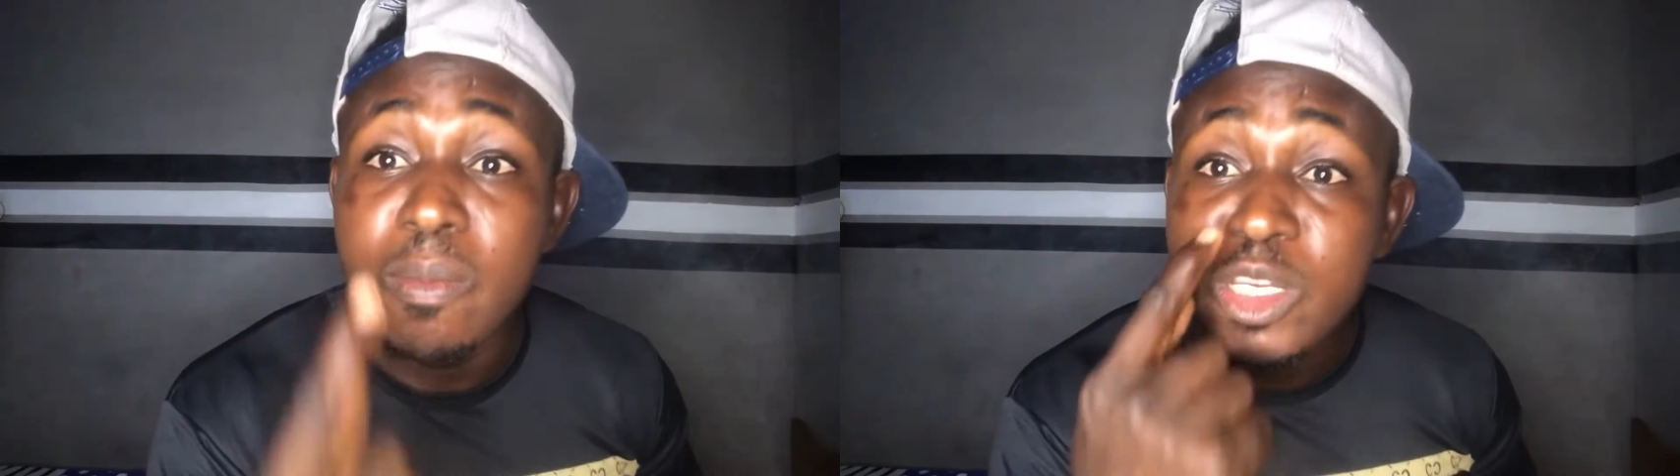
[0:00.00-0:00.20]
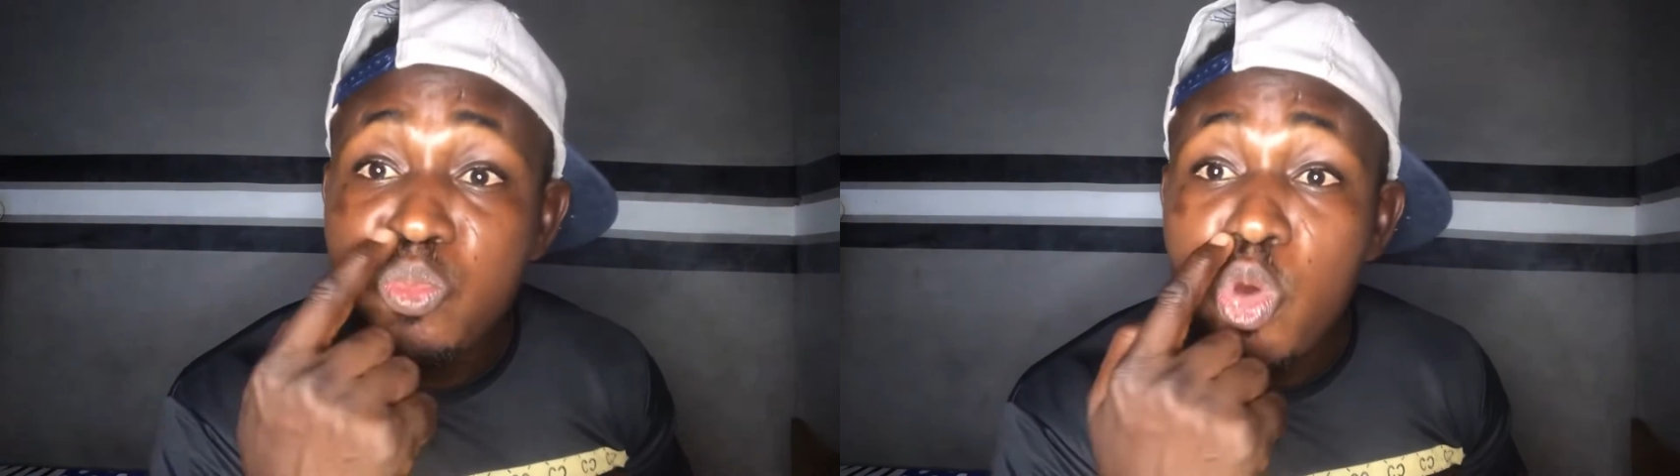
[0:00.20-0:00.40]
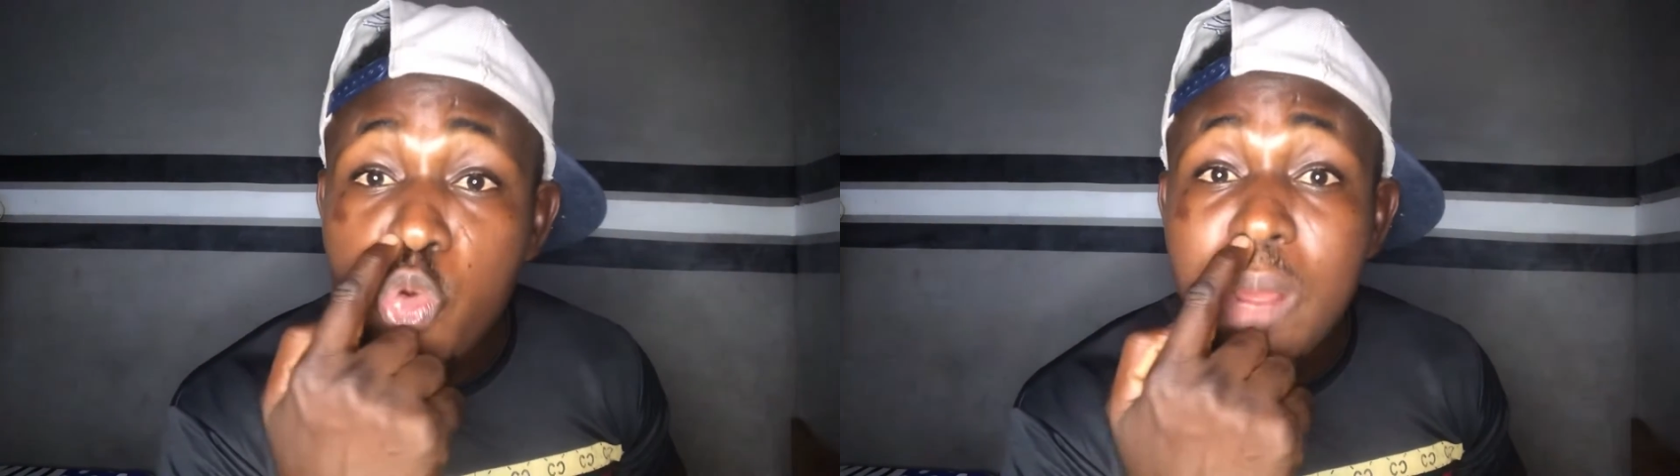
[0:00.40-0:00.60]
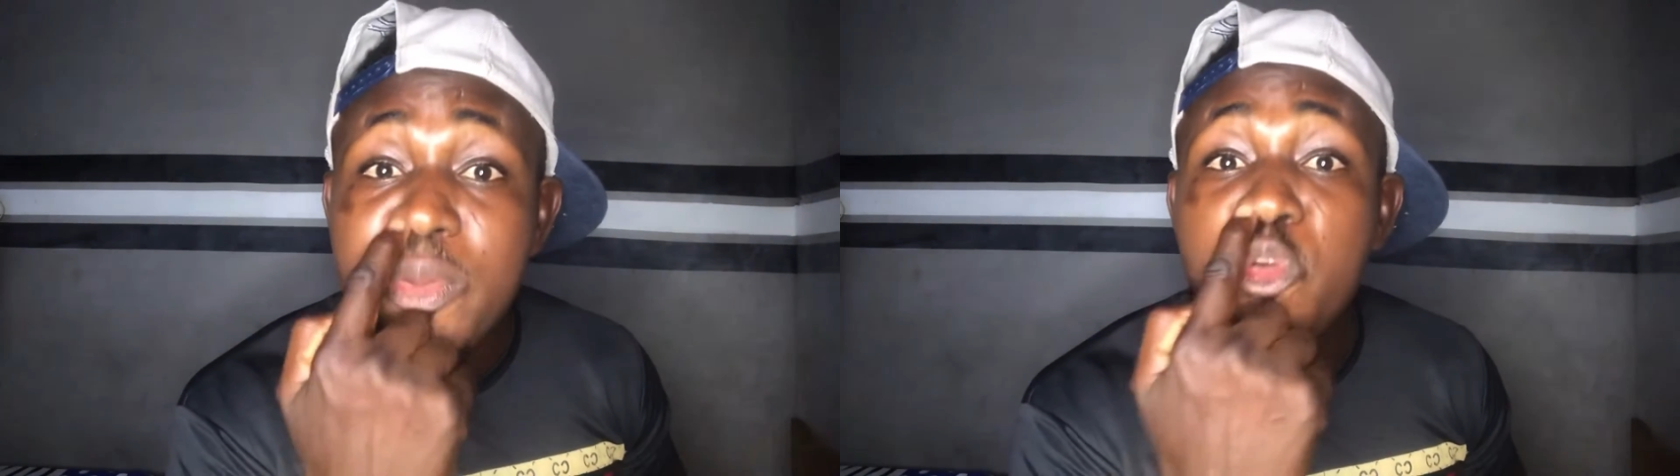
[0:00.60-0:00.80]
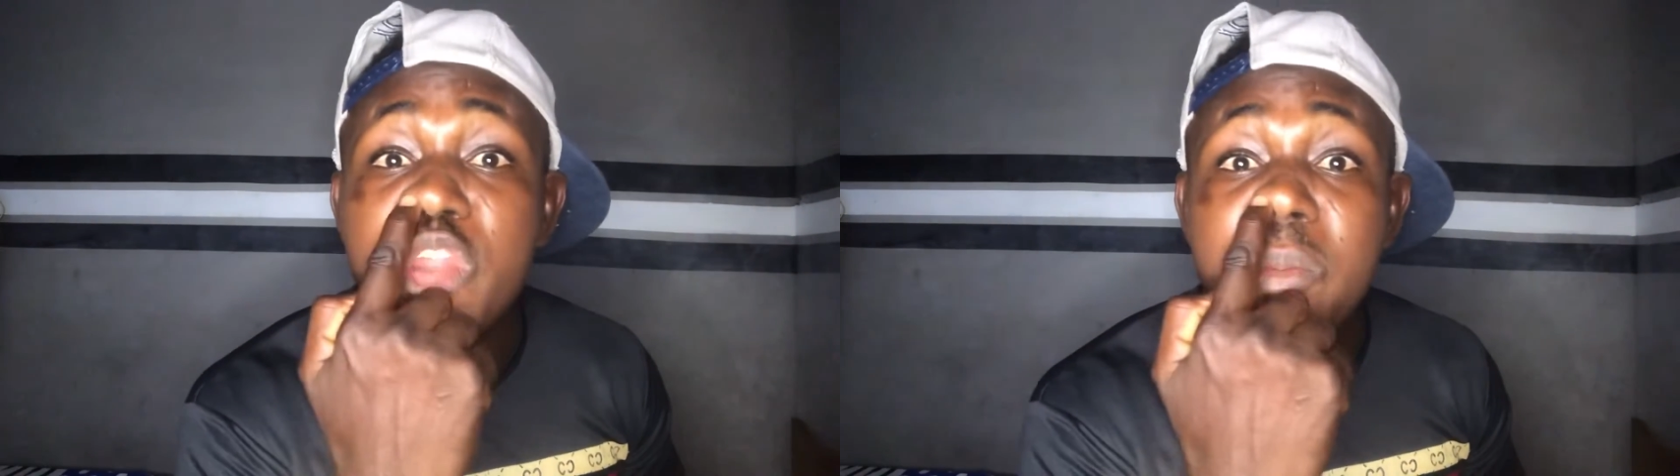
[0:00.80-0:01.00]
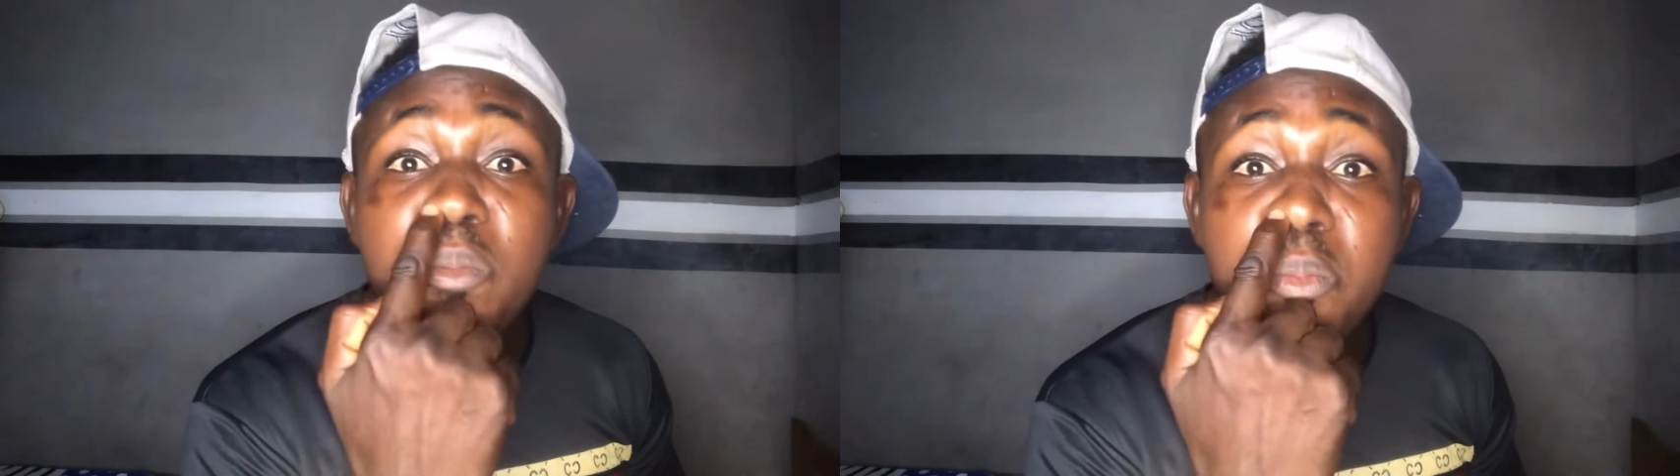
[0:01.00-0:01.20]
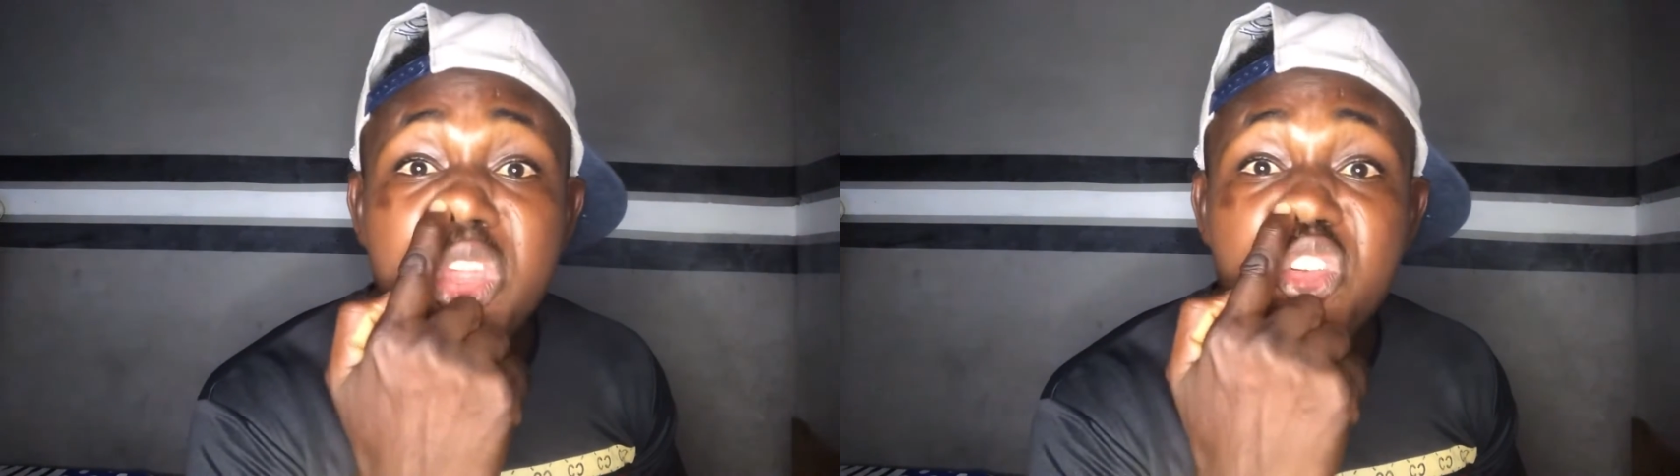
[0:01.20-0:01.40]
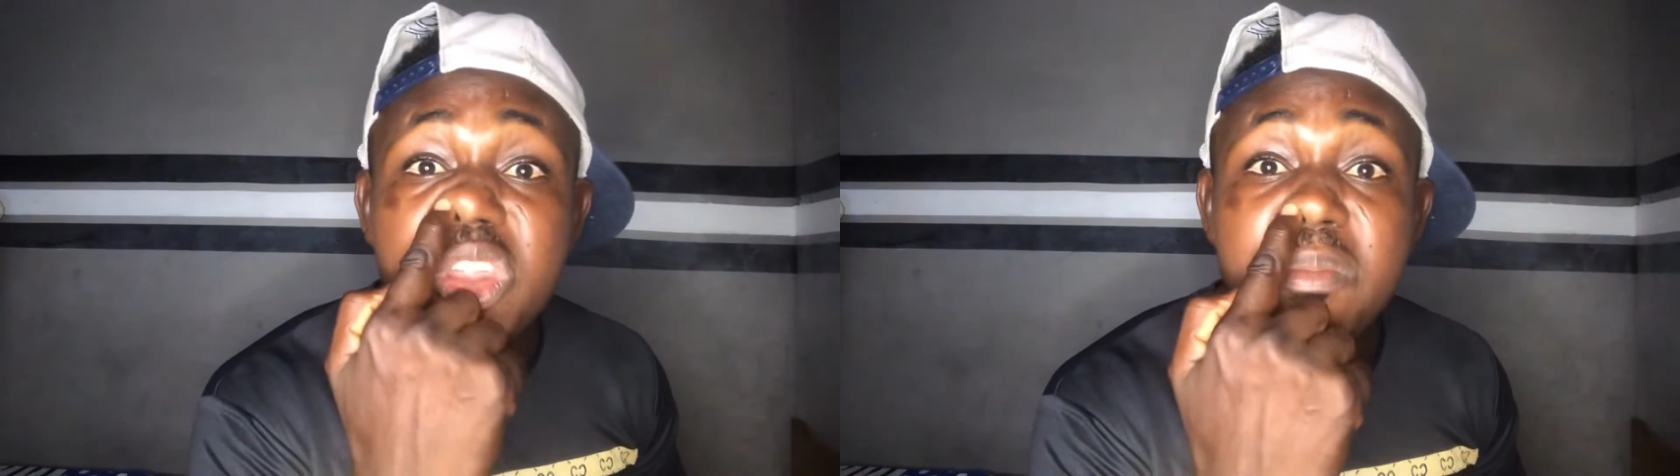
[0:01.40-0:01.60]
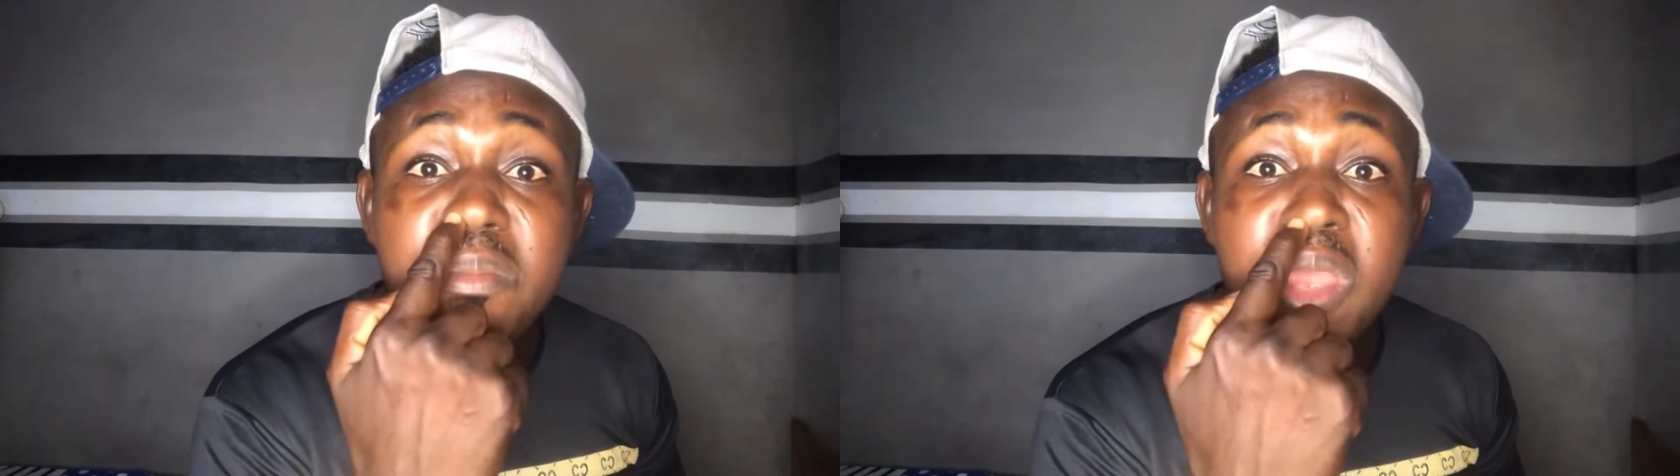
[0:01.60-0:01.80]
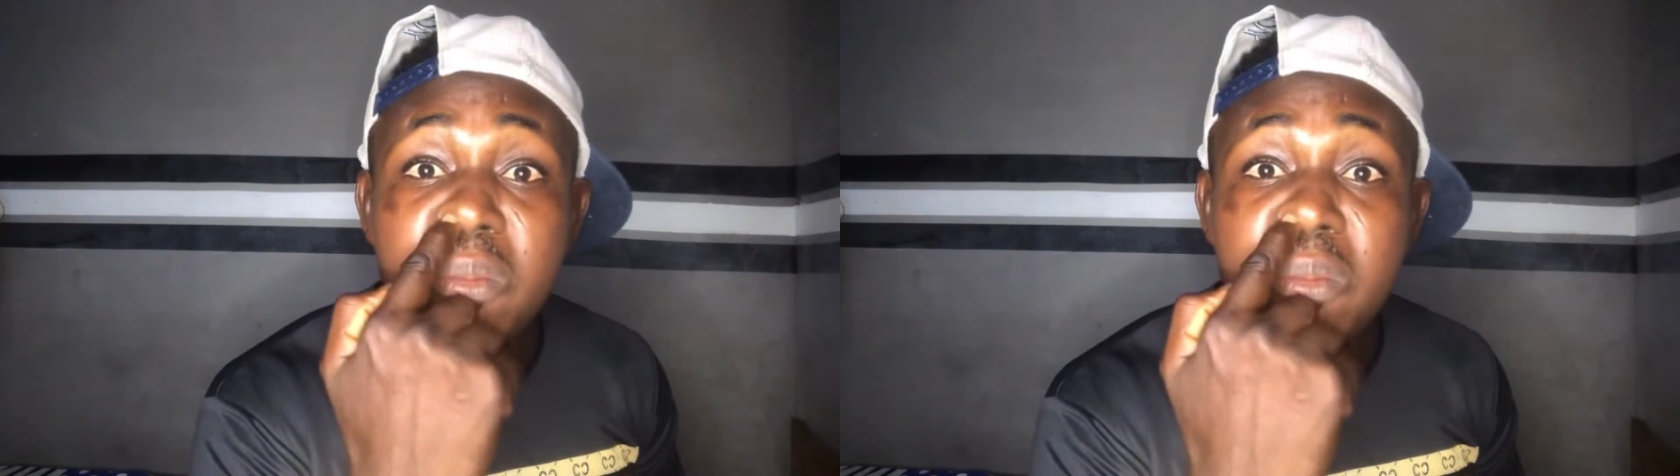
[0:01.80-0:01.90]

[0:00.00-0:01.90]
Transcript: with my rum, me winning,